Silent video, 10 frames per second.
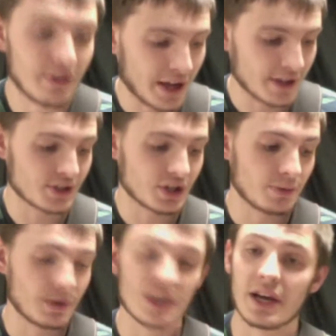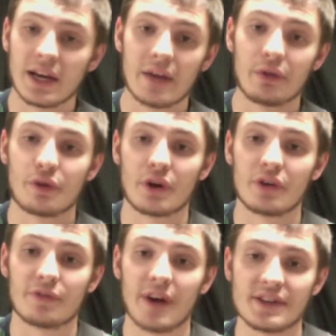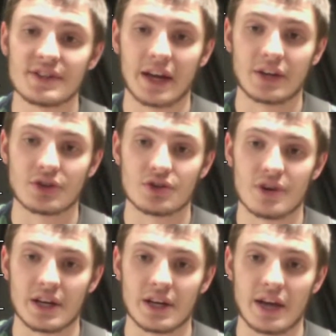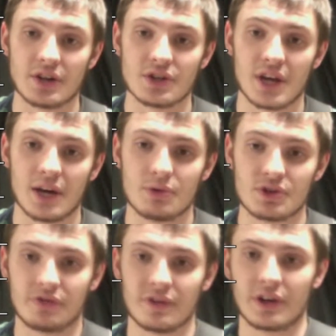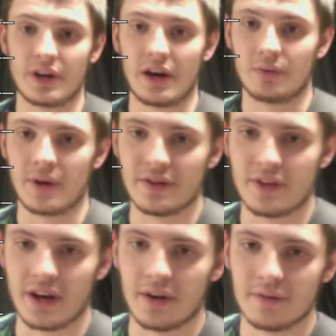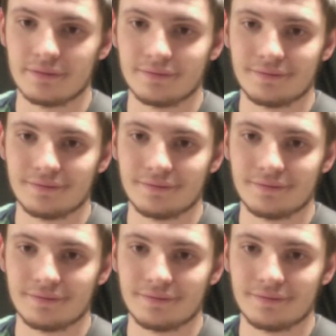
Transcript: that is going to be, again, 3rd fret, 2nd string, and you just got to put your finger down right there.